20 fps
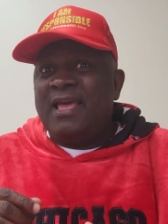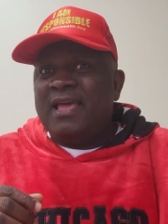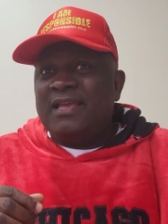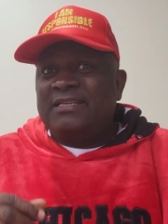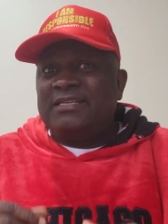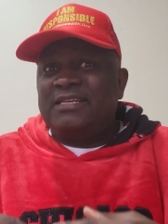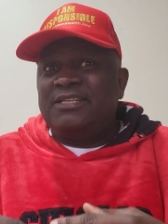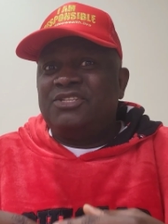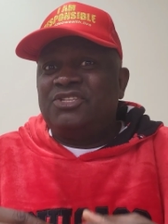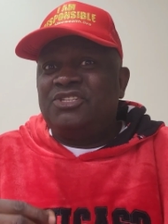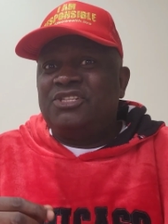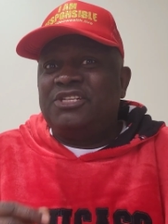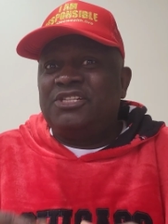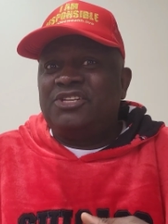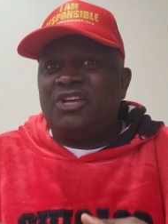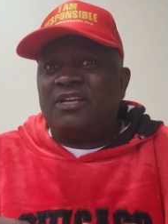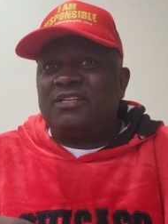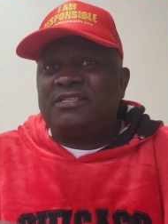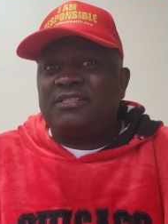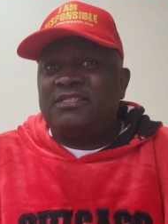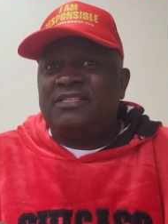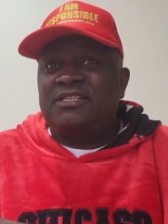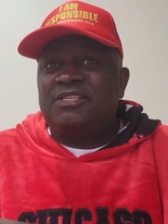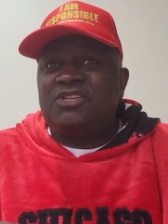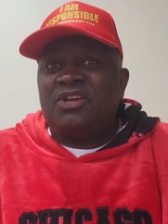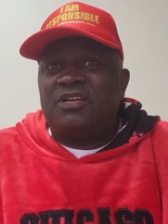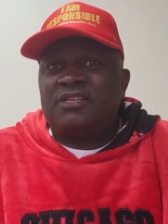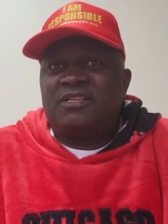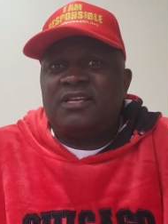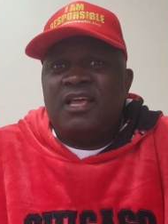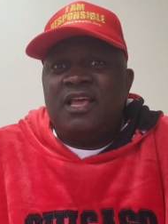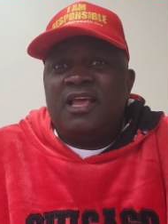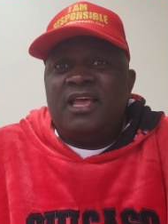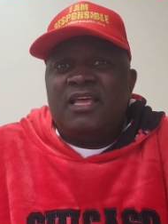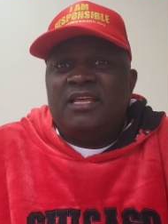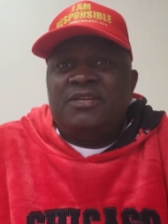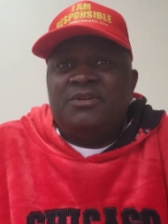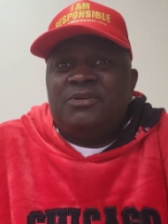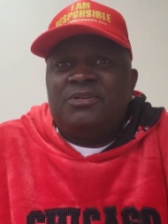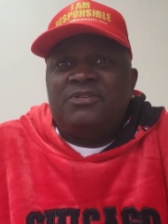She, she just, she just,
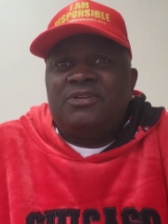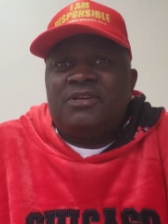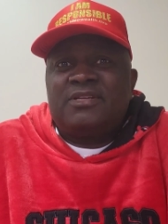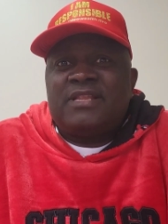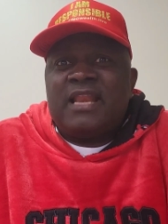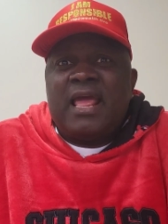she was just